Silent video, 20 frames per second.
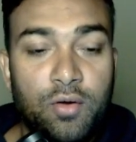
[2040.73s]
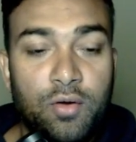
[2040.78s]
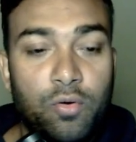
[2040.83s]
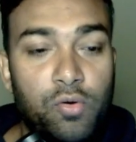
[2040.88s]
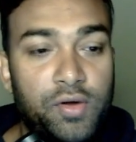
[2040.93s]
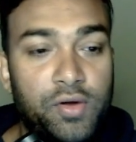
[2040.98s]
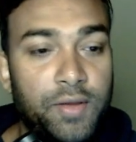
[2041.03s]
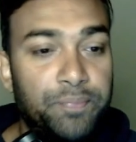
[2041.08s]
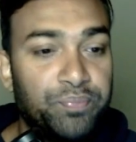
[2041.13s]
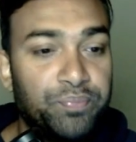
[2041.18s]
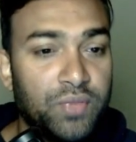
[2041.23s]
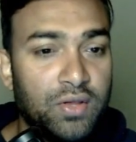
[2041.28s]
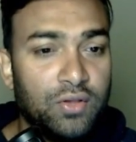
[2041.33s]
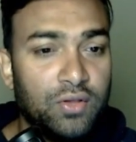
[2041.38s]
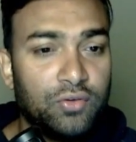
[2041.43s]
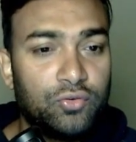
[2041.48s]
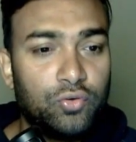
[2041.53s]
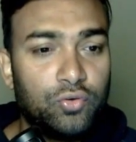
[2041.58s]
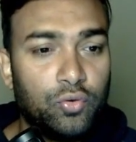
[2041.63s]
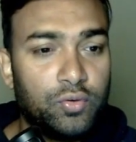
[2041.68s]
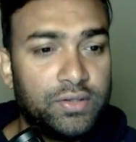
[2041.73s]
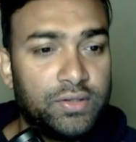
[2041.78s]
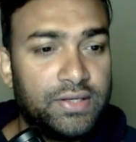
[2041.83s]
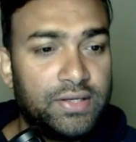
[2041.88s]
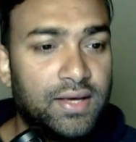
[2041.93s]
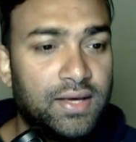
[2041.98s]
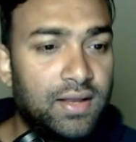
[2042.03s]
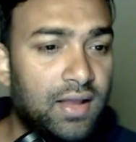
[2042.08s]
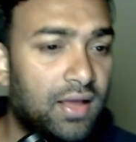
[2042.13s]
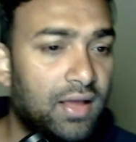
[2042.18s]
Okay, so
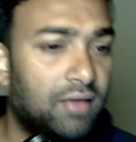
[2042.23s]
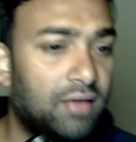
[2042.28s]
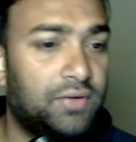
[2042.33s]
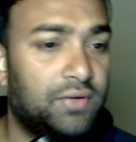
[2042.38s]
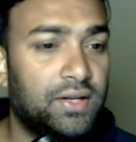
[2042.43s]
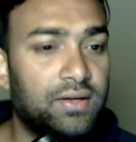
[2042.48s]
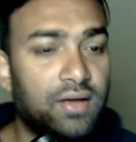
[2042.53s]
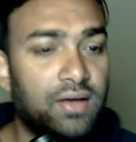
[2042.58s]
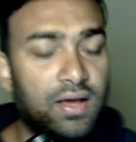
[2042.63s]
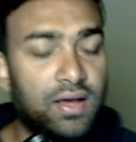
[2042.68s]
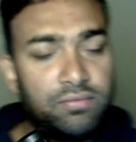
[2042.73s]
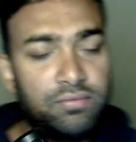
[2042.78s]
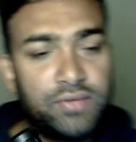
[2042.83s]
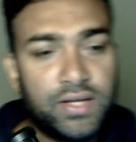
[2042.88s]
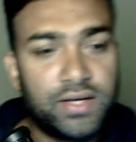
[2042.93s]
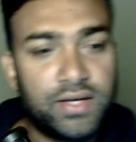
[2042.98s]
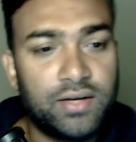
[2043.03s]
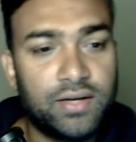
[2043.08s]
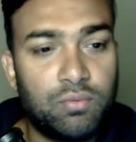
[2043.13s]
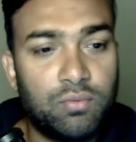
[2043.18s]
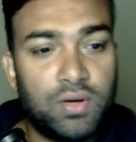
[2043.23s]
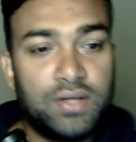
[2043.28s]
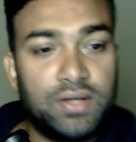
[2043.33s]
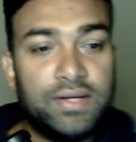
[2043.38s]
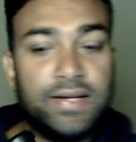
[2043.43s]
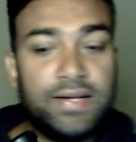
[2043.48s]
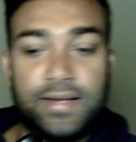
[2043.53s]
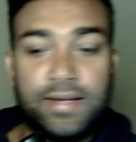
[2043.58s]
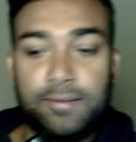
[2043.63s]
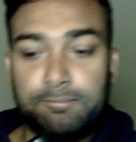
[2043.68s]
here I have taken one
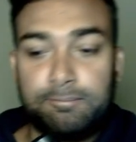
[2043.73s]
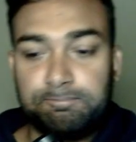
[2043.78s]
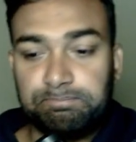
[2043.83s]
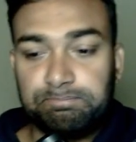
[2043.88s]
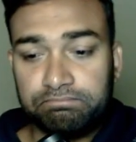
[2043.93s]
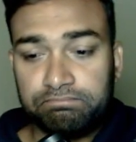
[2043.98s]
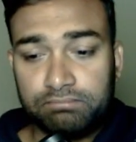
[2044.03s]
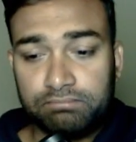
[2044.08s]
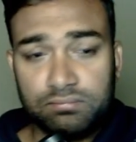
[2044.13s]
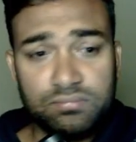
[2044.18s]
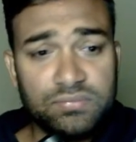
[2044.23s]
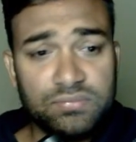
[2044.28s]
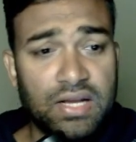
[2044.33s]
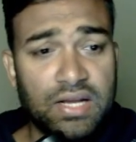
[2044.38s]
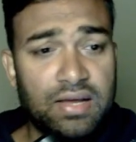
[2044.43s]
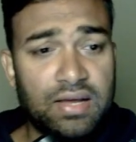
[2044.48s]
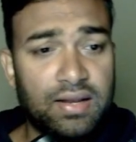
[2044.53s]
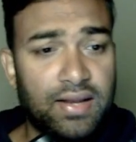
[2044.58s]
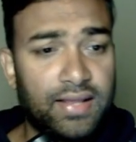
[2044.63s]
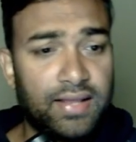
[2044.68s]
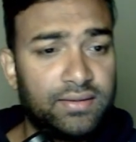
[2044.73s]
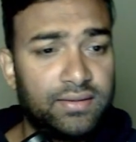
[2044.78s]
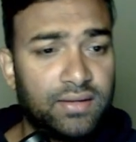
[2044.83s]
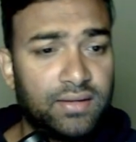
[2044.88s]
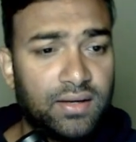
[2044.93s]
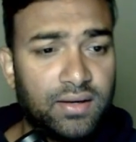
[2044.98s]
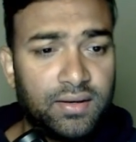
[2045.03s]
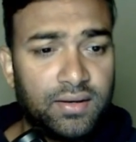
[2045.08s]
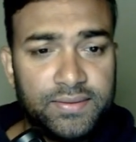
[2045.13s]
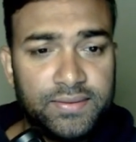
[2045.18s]
data,
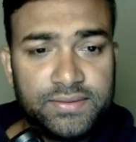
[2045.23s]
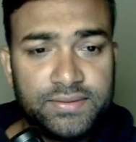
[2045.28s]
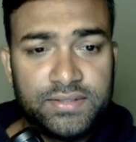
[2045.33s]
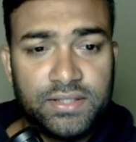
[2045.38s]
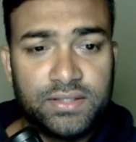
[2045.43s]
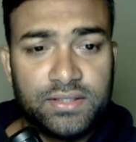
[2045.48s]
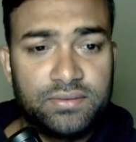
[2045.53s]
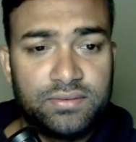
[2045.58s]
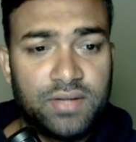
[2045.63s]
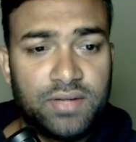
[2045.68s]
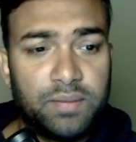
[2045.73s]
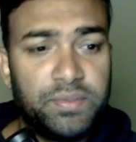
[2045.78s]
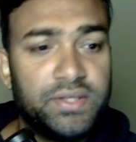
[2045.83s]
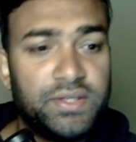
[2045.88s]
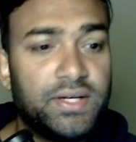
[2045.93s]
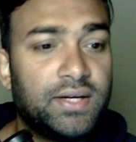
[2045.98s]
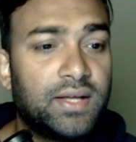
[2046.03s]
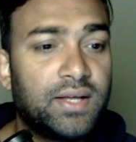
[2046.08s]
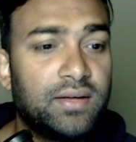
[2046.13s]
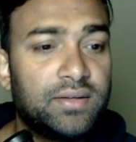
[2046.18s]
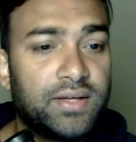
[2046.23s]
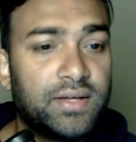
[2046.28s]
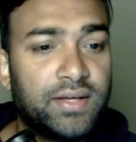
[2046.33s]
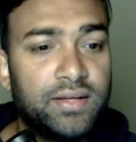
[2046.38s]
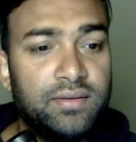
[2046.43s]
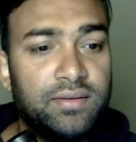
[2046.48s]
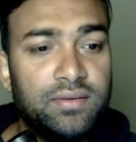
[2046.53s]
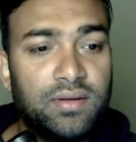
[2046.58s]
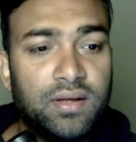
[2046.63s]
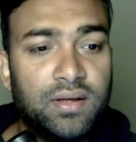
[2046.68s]
it's a dummy data
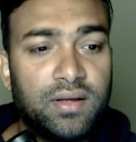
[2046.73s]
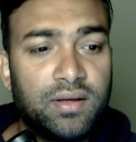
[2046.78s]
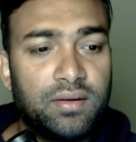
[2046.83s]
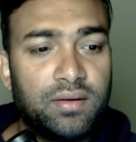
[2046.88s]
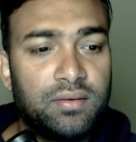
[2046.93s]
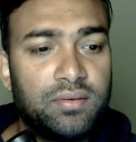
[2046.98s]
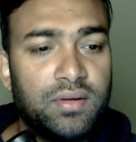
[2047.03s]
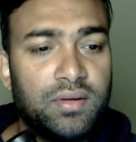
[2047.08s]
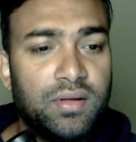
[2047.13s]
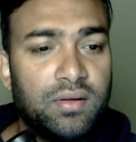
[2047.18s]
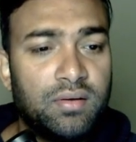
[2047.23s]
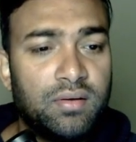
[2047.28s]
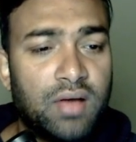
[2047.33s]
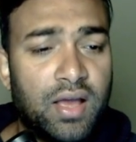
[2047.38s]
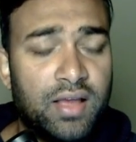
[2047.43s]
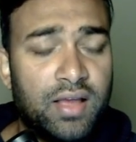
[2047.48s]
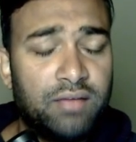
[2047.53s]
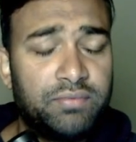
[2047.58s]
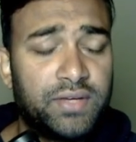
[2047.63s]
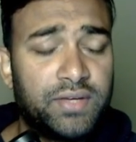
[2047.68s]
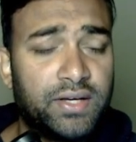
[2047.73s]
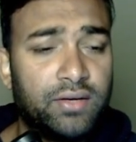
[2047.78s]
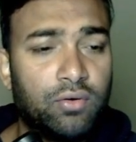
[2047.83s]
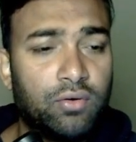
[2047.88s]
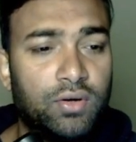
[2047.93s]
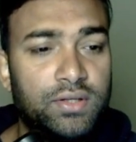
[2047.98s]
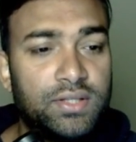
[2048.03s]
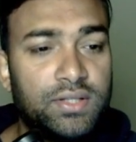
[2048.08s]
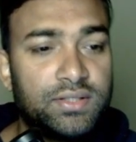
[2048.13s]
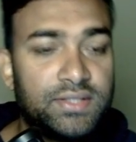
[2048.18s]
again. I have taken
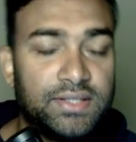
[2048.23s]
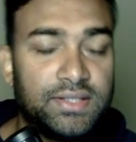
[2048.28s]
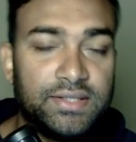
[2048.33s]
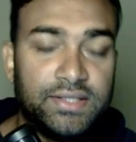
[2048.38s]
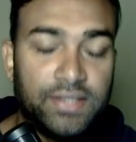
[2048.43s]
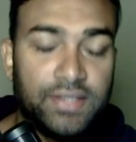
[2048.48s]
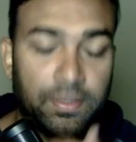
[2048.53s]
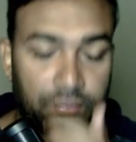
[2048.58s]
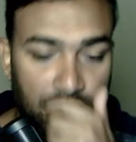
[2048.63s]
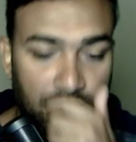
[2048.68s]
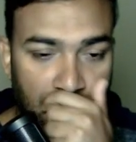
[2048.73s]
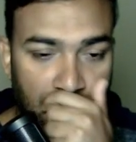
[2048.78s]
only the city name.